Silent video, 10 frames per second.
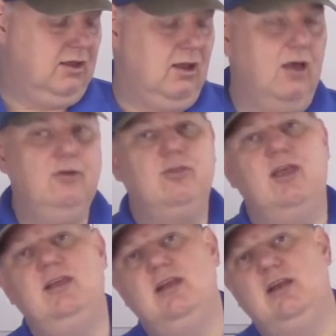Other
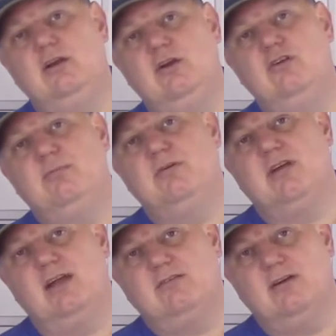thing you need to do is
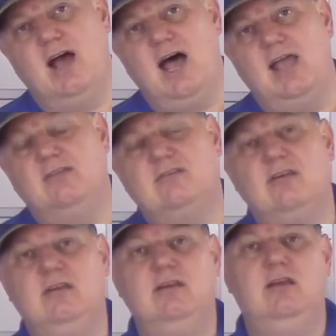protect your eyes.
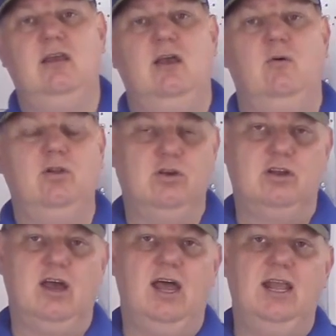When you're
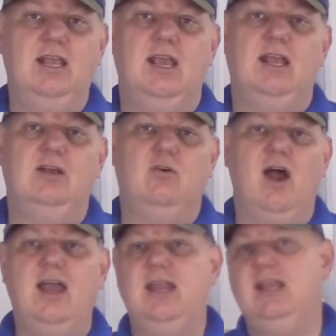cutting and
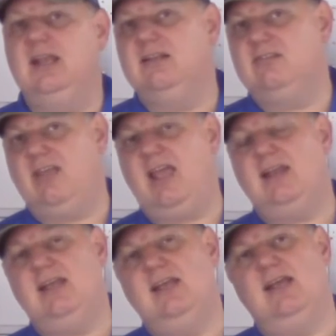grinding and
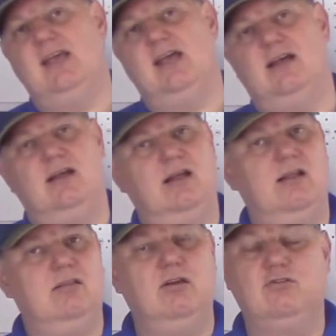sanding,
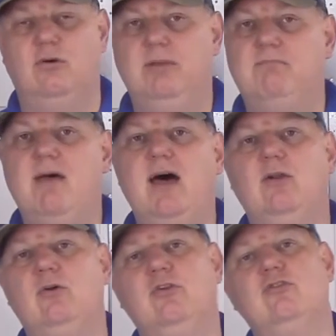there's going to be
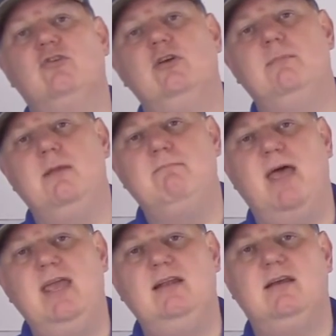metal, there's going to be
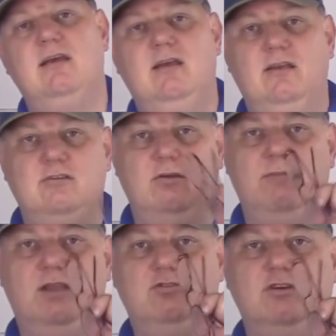paint, so
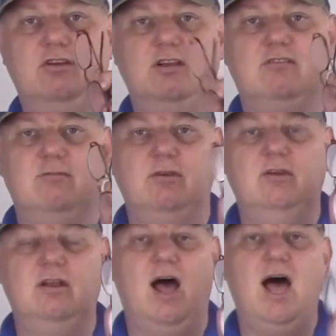make sure you get some
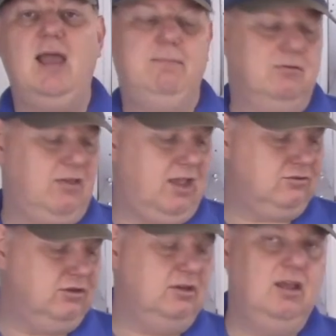good eye
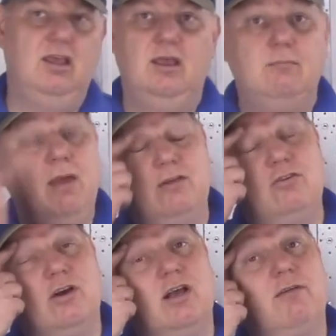protection. Make
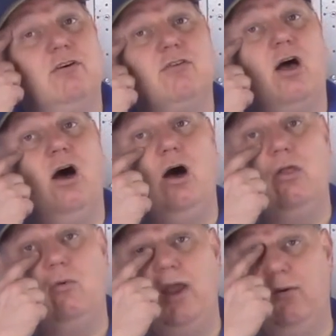sure it covers all
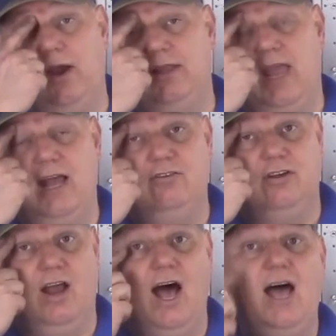the way around the edge of
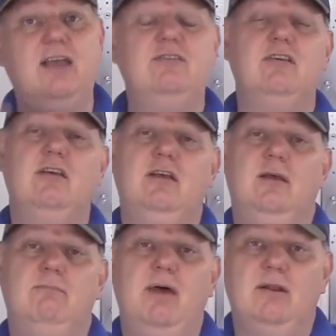your eyes.
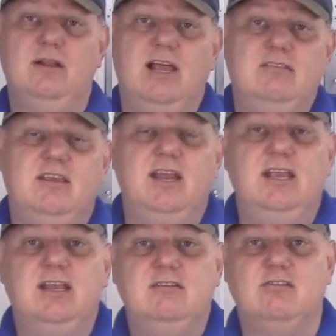Metal likes
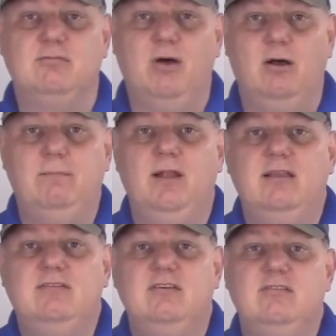getting into small
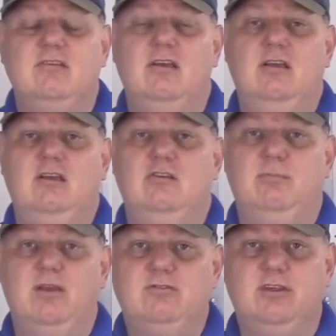places,
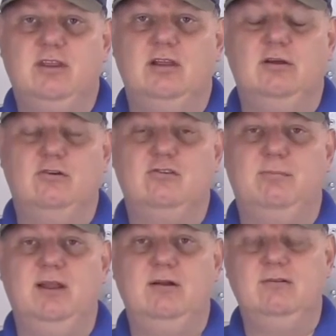especially the little
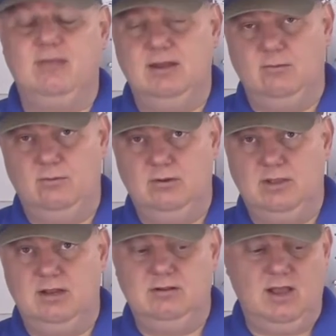splinters, and it will
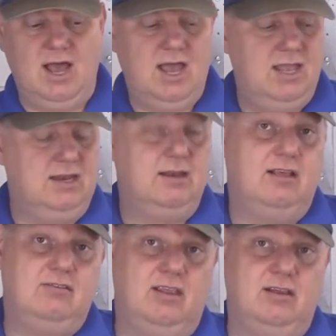get in your eye, and the
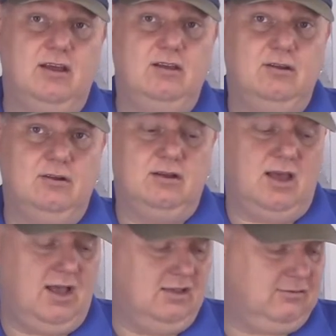next thing you know, you're in the
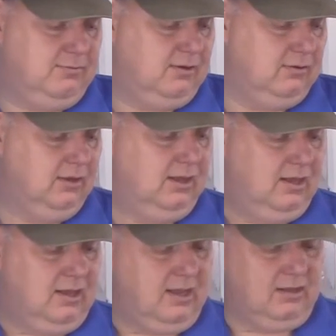hospital
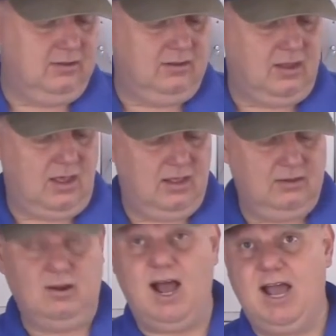getting
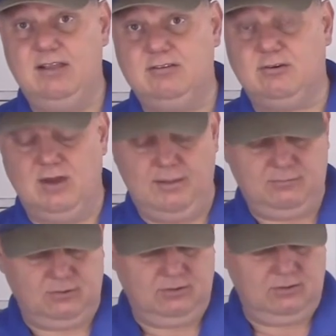your eye
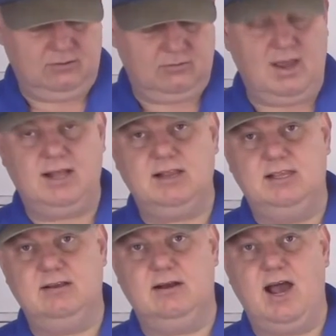scraped or try to
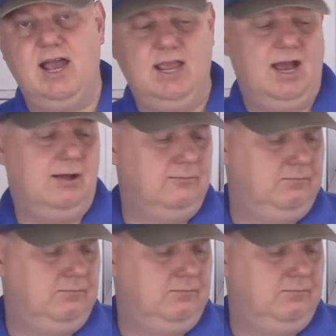clean their eye out.